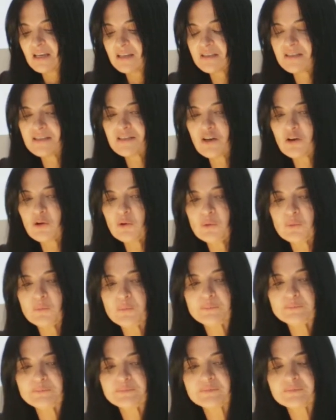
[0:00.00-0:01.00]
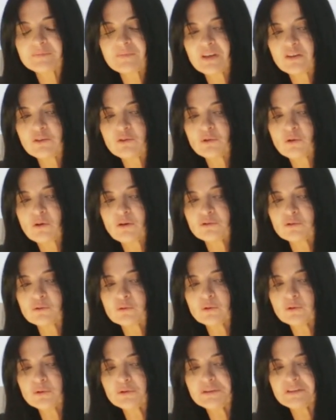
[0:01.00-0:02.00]
So, to
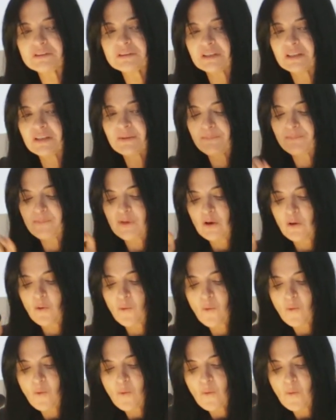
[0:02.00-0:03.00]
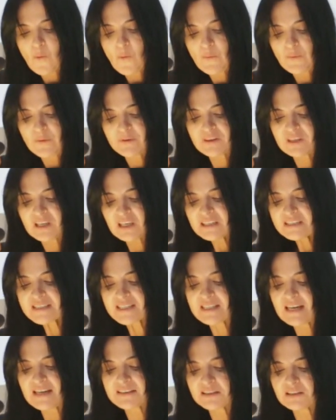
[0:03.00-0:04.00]
conclude,
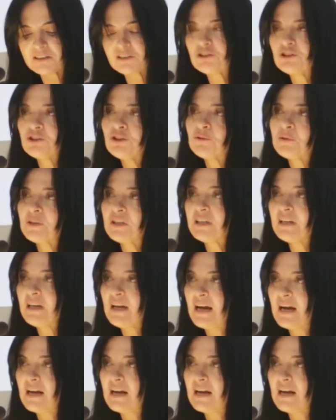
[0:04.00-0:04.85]
things that in theory